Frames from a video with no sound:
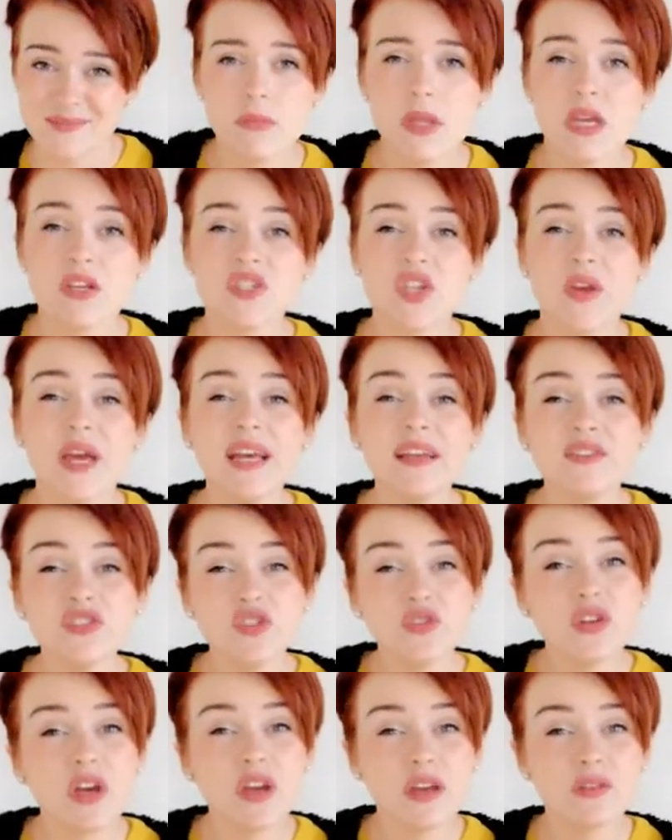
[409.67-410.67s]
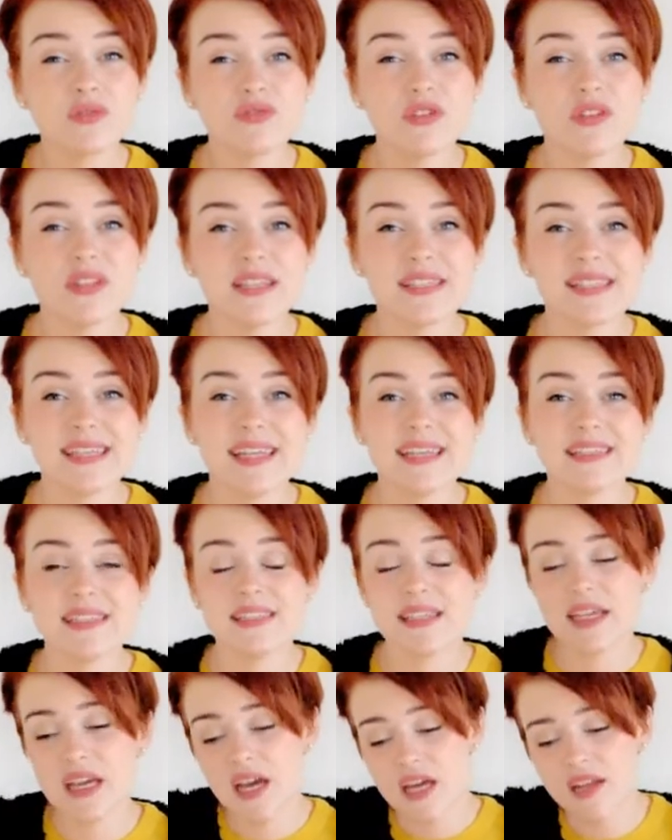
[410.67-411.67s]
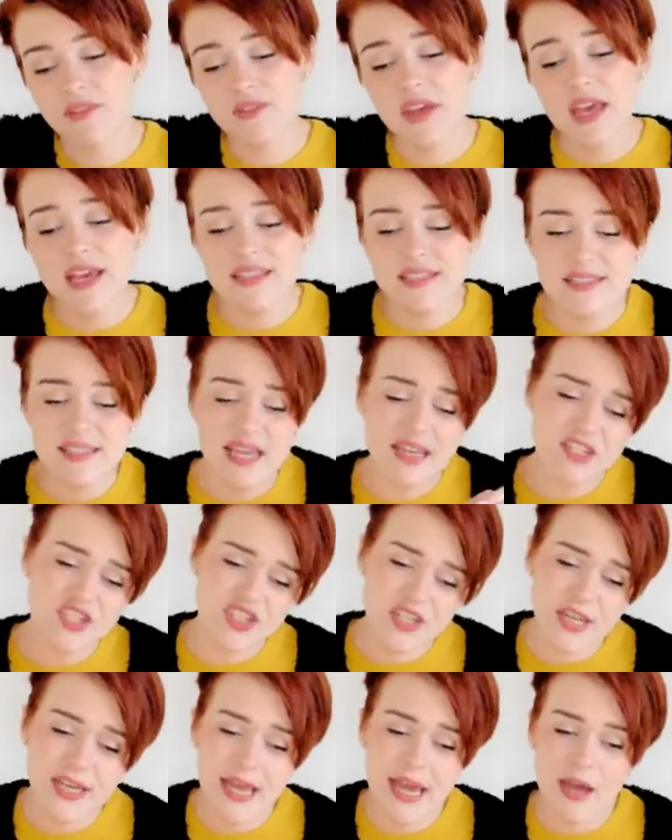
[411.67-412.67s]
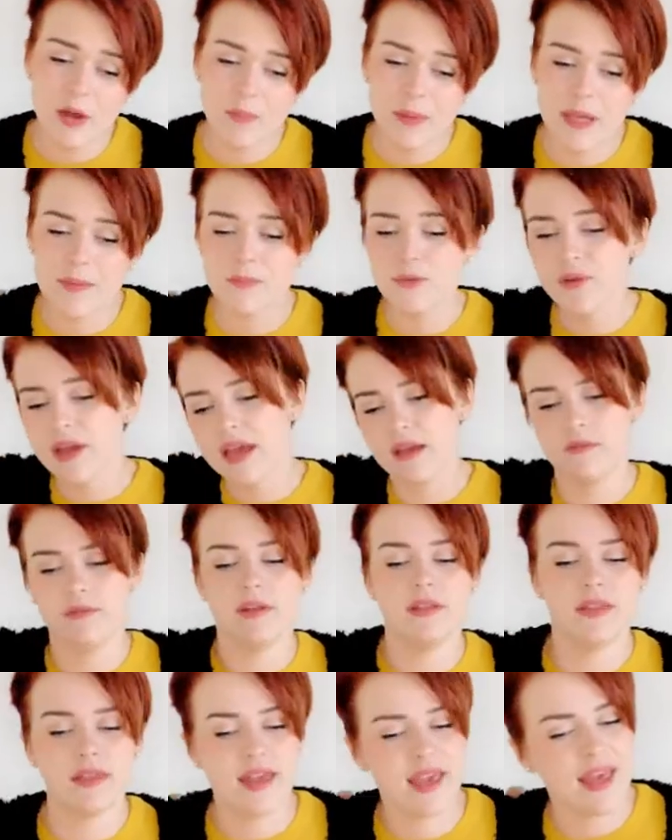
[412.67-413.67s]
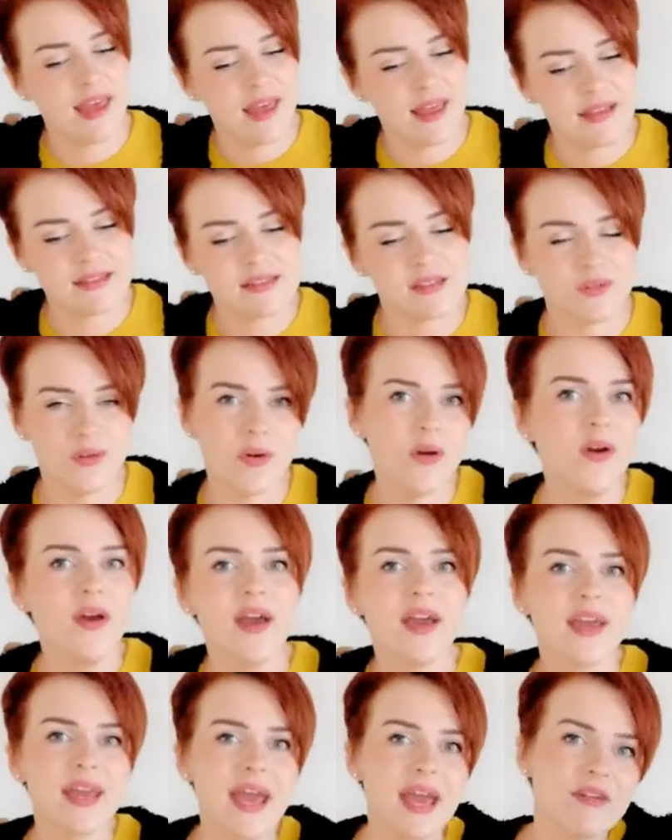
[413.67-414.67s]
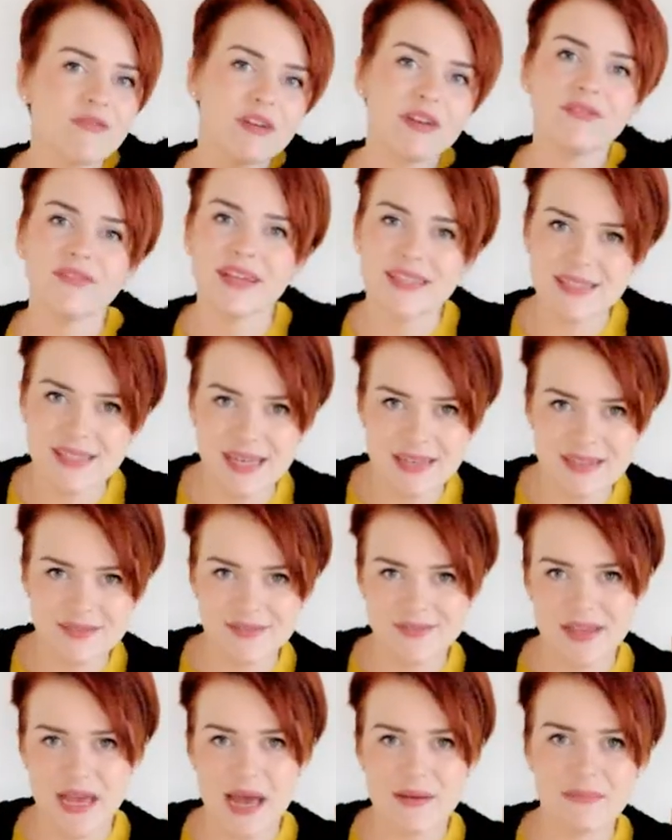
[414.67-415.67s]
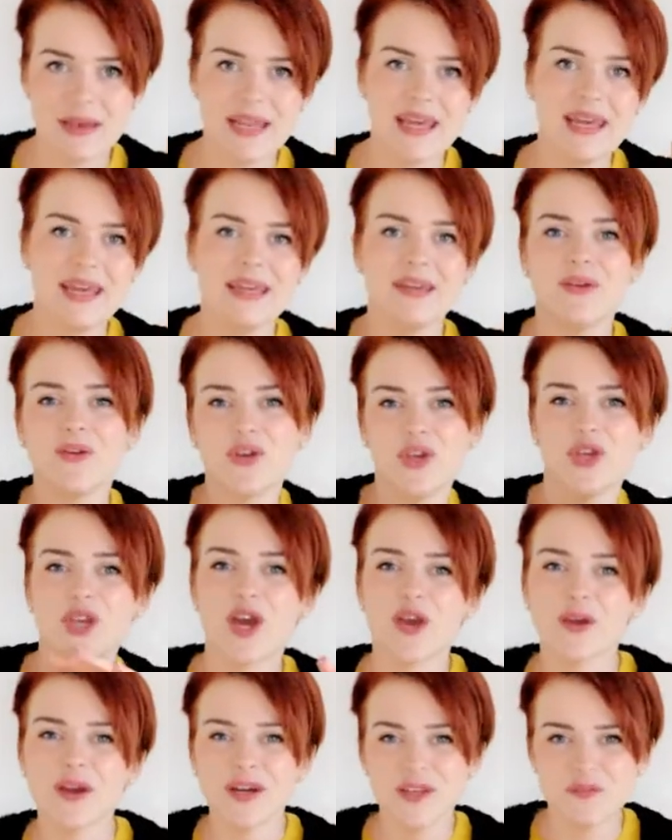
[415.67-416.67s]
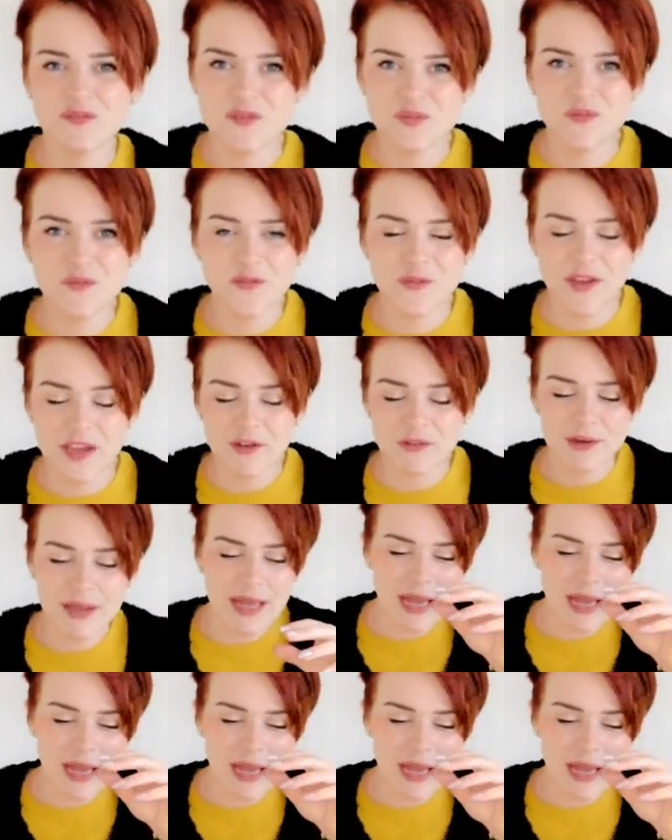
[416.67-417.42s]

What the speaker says: So as you're going through these lists and kind of sectioning out people, getting rid of the kids or getting rid of extended family, or, you know, kind of figuring